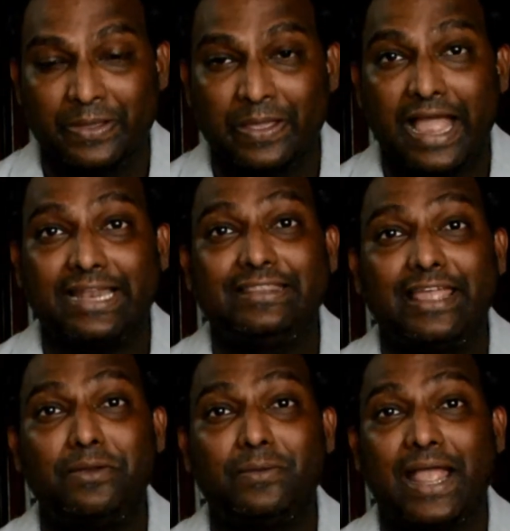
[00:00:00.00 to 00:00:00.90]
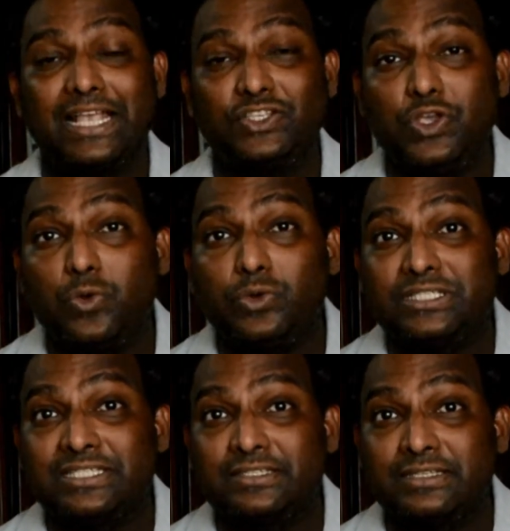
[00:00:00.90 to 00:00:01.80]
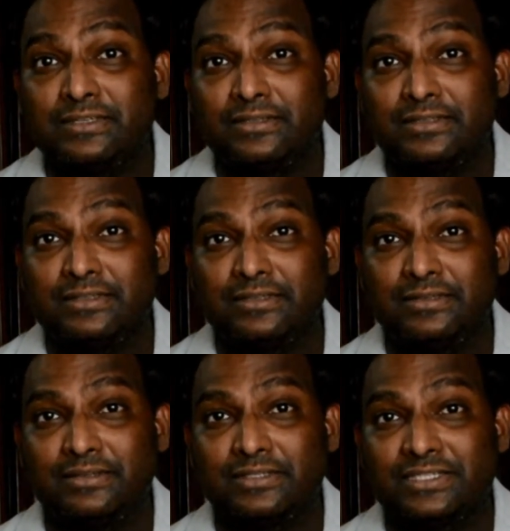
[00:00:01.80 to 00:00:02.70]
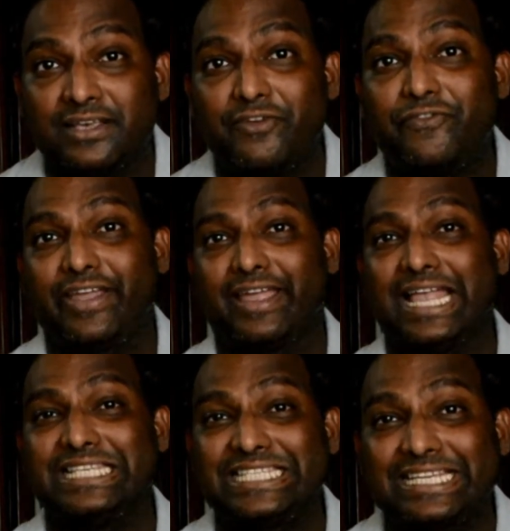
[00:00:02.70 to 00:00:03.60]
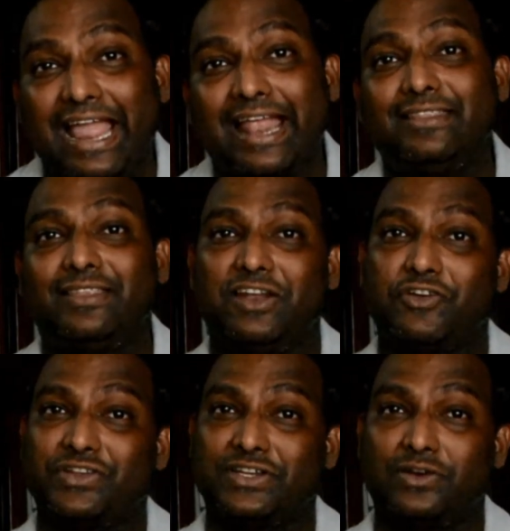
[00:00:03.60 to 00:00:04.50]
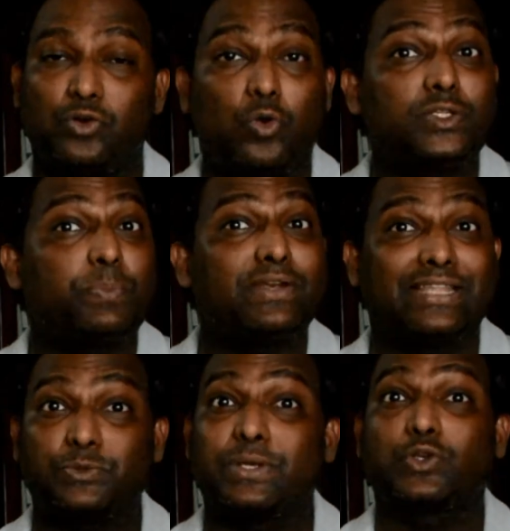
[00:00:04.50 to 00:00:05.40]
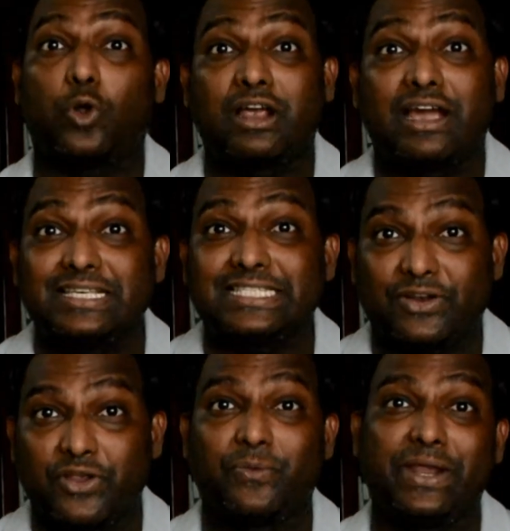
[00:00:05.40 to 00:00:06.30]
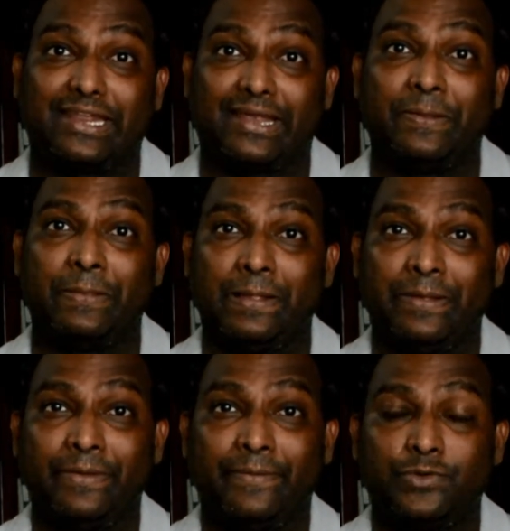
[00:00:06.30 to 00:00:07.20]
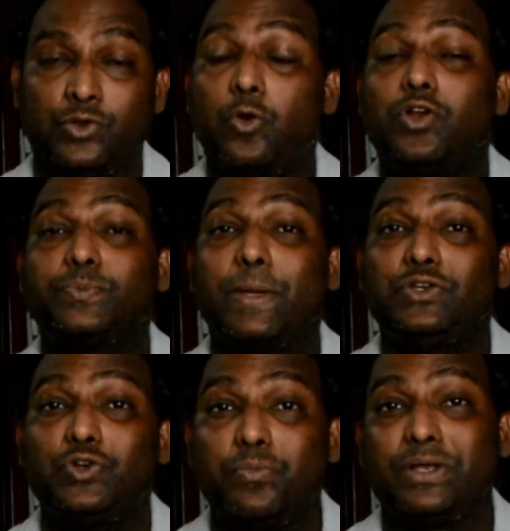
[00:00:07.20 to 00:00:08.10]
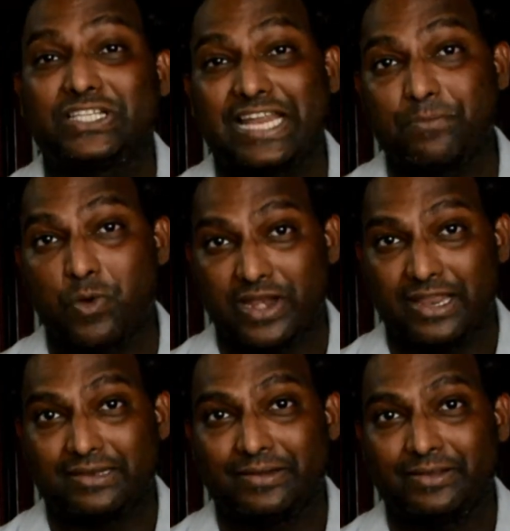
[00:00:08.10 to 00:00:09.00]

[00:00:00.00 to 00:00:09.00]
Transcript: And then as you survey and scan the literature, that's why it's called cursory reading. You don't want to spend too much time on it.